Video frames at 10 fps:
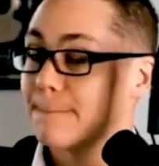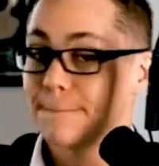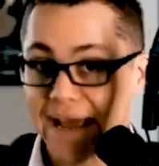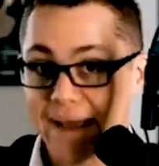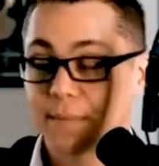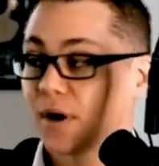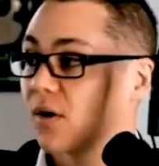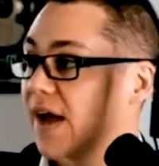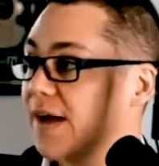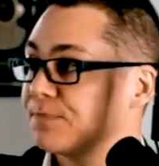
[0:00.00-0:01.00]
Bam,
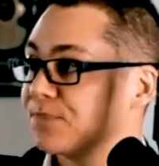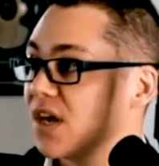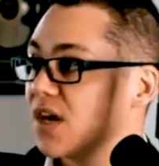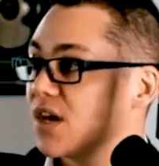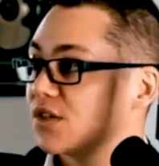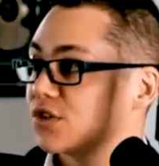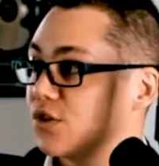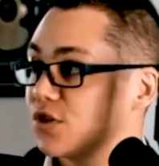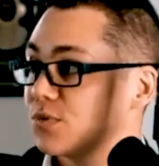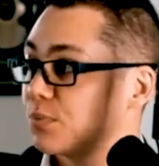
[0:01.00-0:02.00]
okay? So you
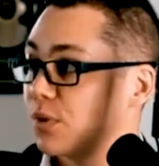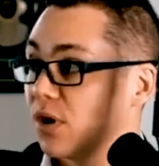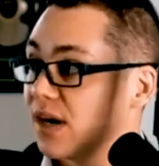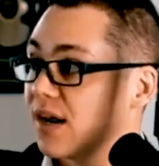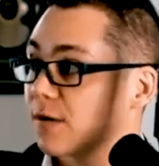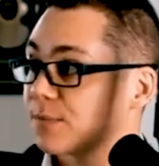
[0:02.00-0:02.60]
just put it here.